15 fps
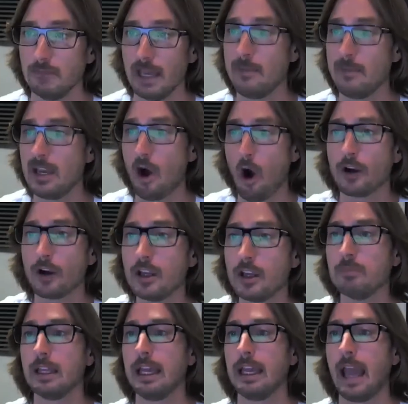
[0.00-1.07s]
maybe
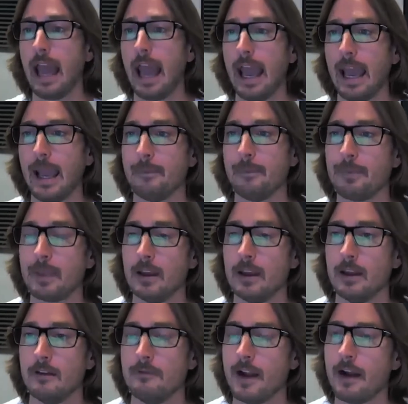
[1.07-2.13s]
arguably a
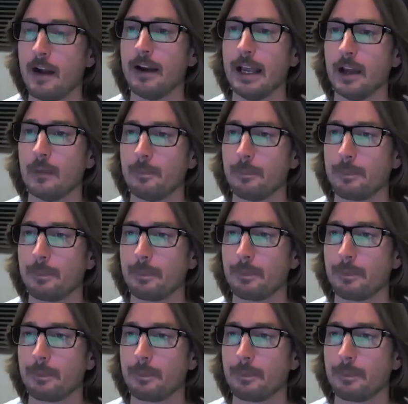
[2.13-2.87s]
very